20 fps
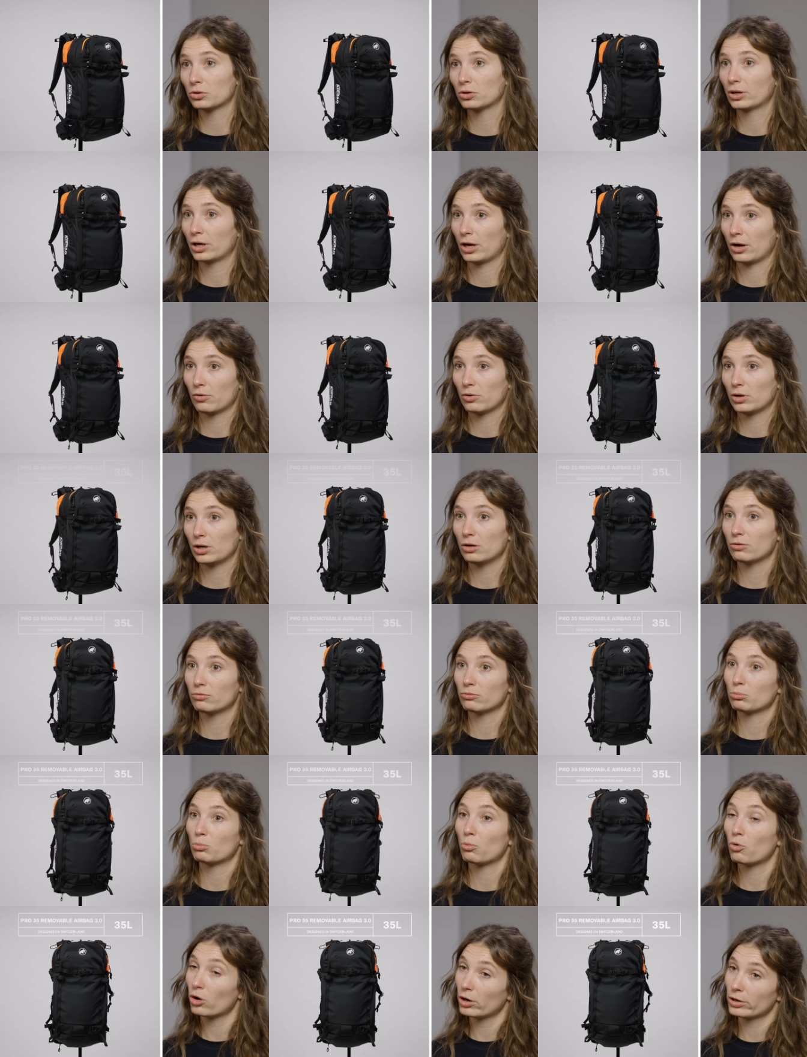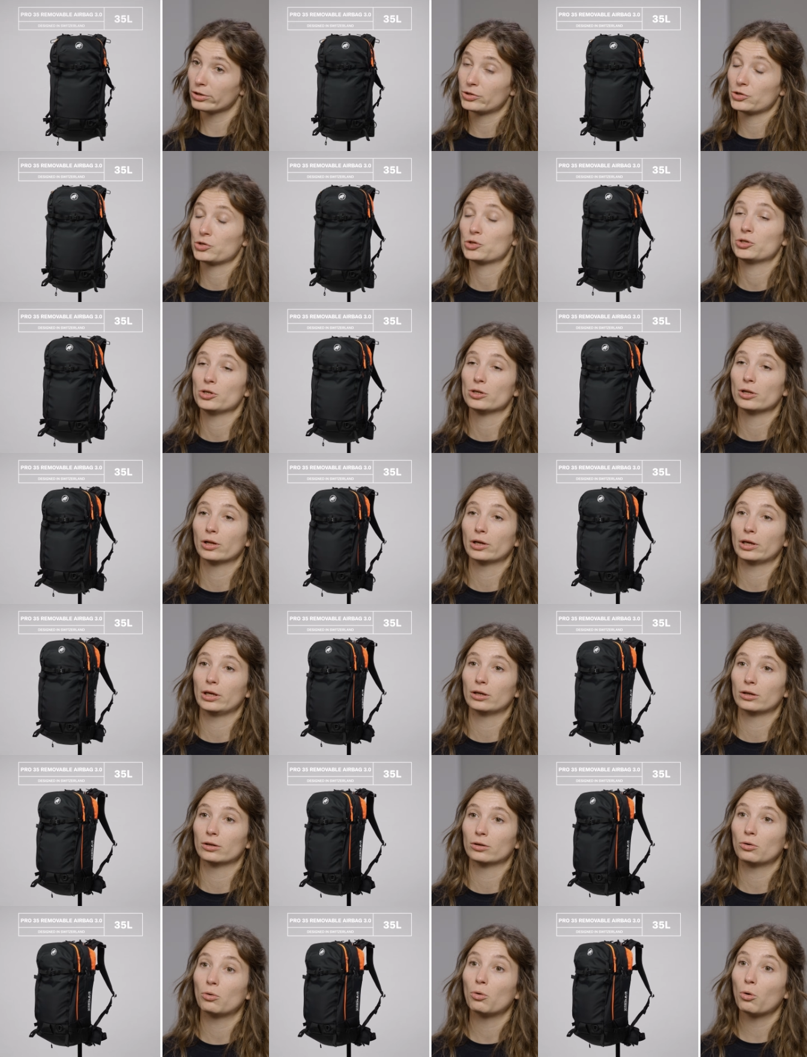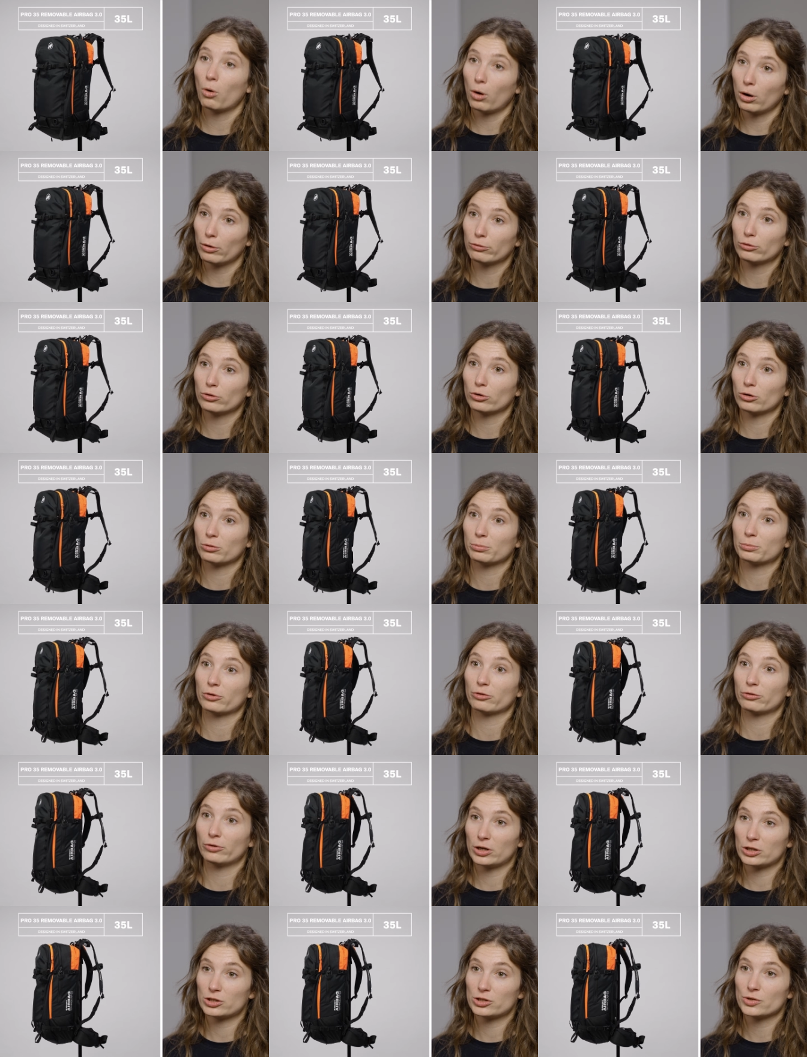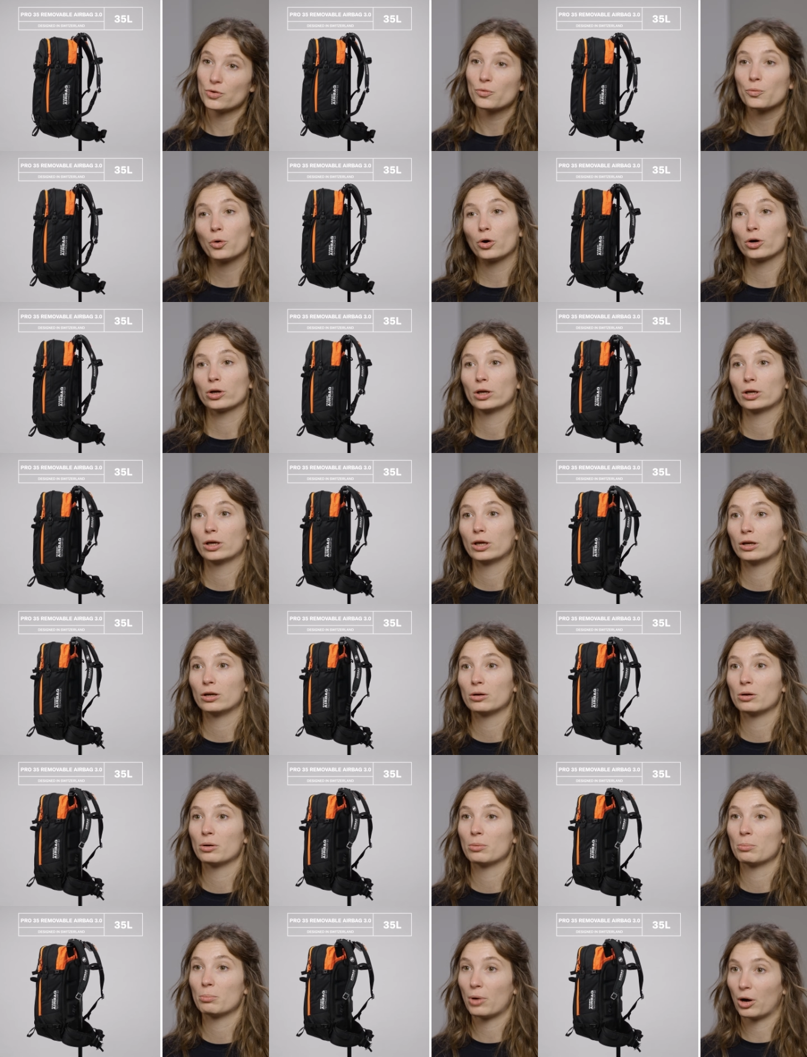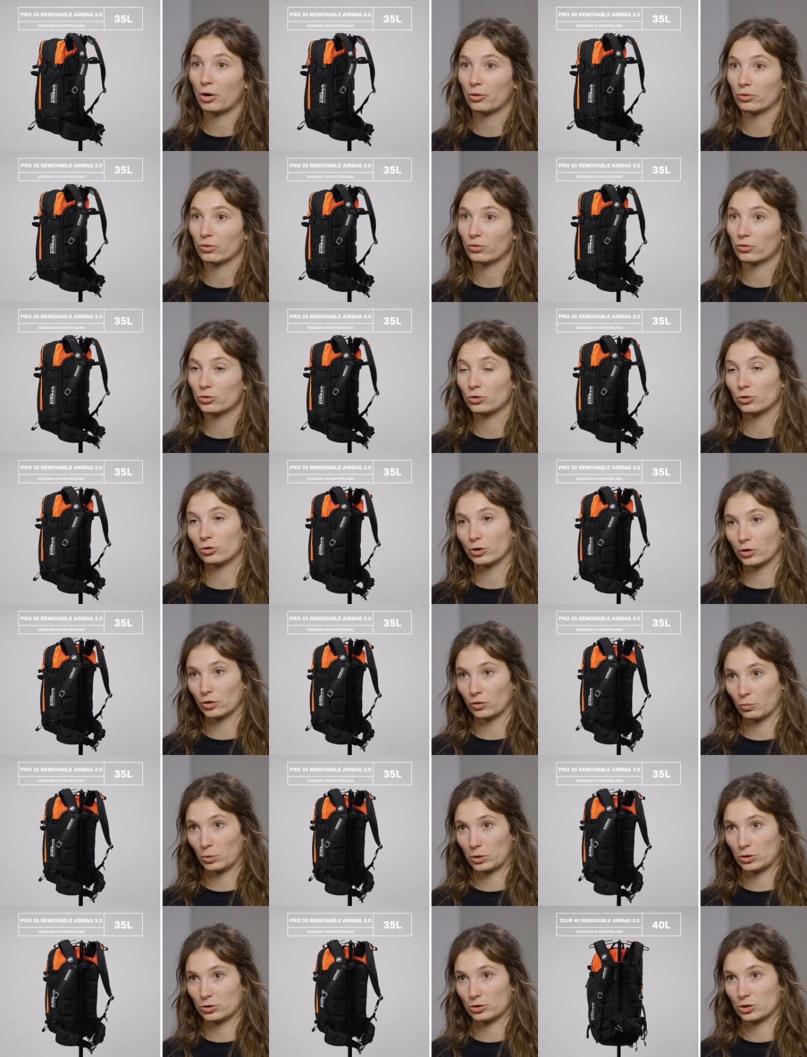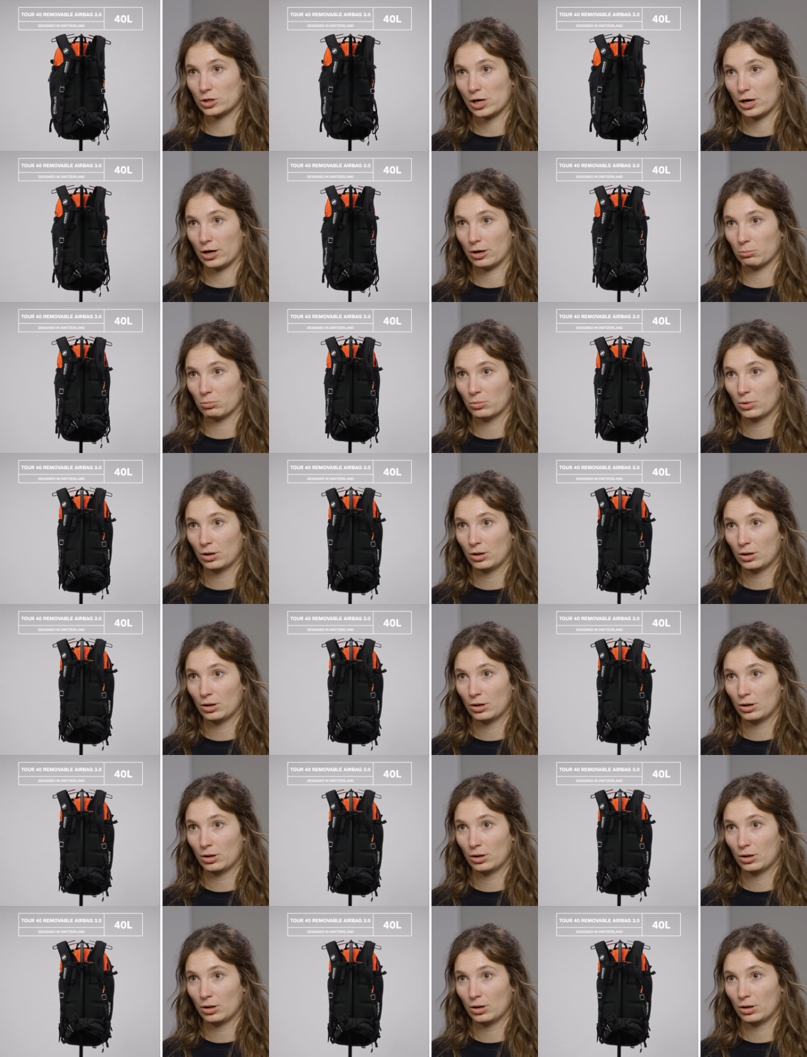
to carry even more additional gear, or if you're a professional working in the mountains during the winter time,